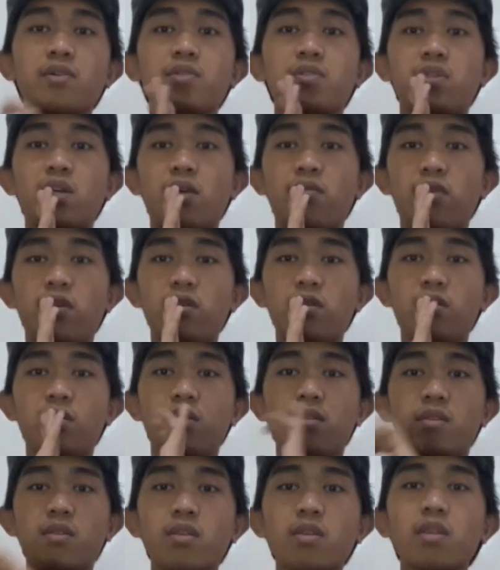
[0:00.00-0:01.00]
7,
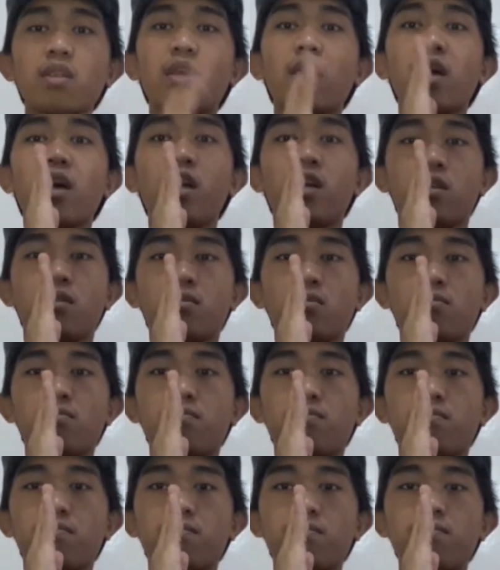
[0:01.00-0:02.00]
8.
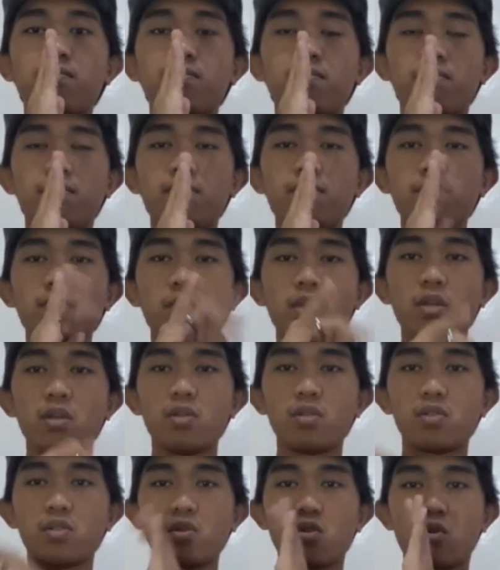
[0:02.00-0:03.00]

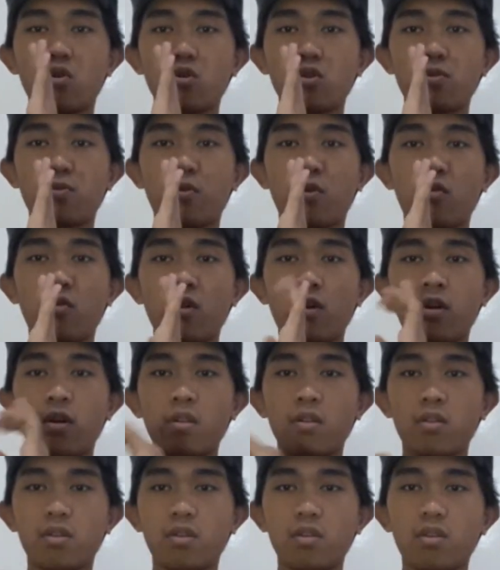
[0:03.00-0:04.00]
So it goes
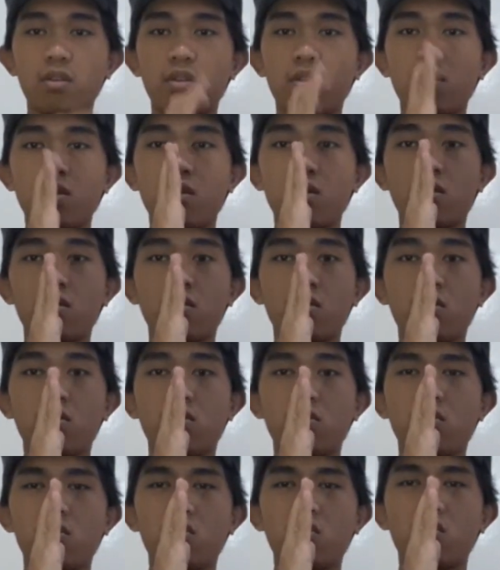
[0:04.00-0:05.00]
forward.
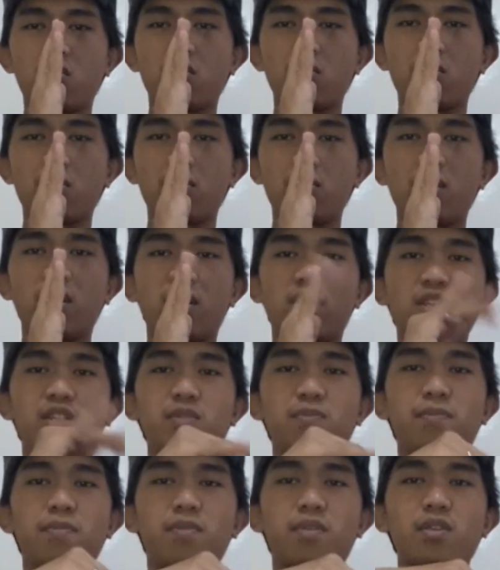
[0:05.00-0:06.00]
Yeah,
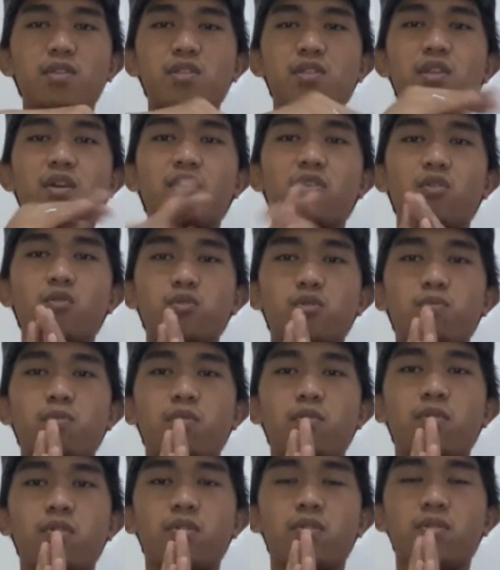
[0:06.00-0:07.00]
this thing goes
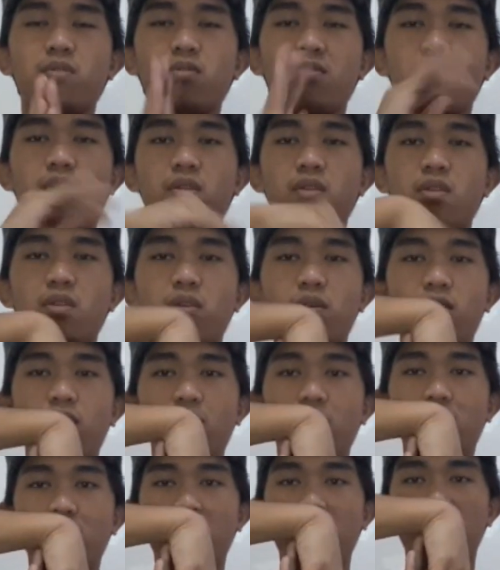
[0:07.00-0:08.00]
forward.
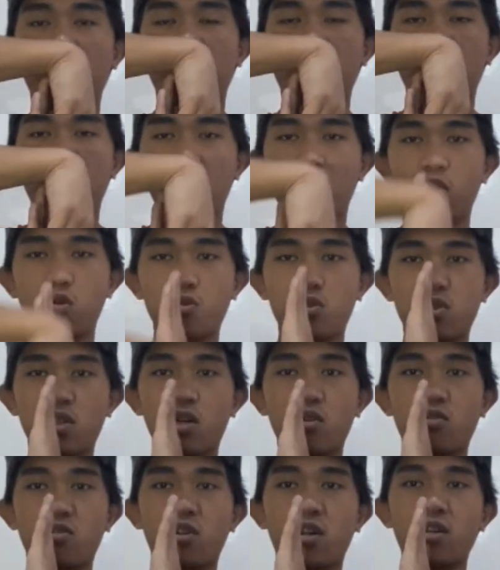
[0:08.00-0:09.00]
It goes
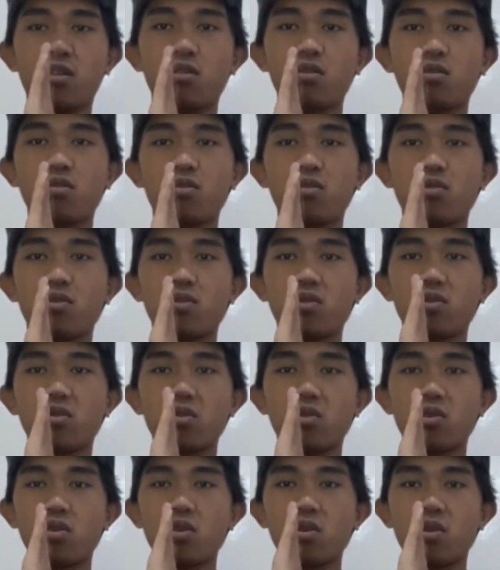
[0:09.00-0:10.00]
down, right?
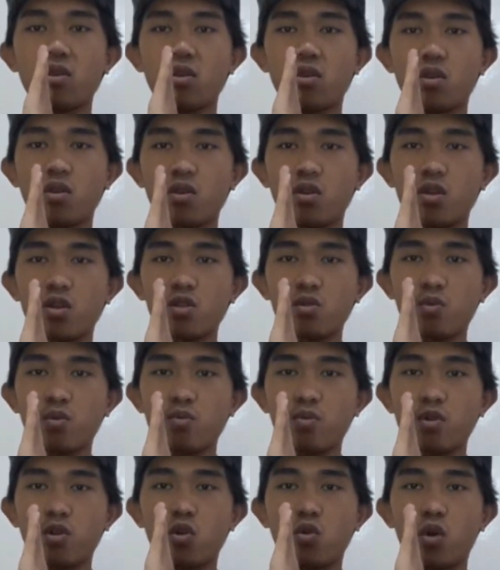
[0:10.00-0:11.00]
This
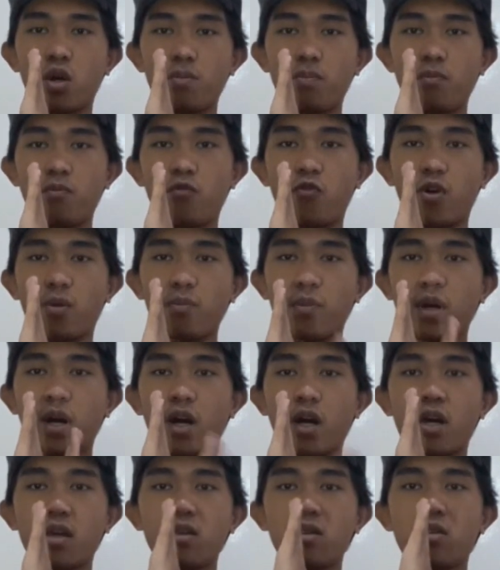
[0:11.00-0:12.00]
one will go up from
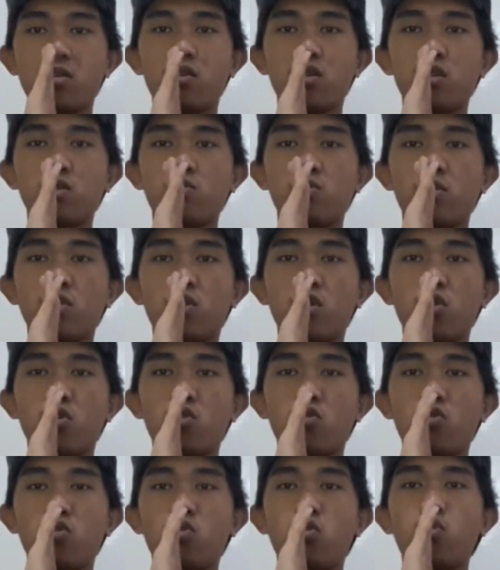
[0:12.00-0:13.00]
behind. This will
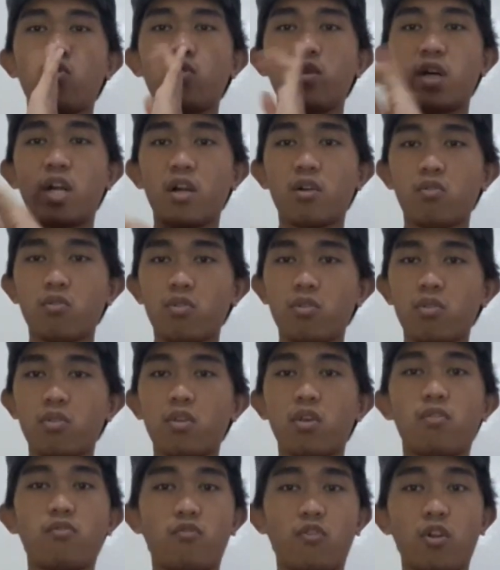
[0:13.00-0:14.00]
go
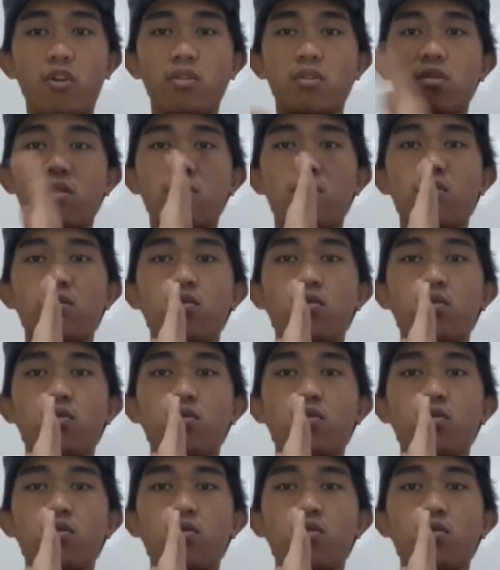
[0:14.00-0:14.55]
down in front.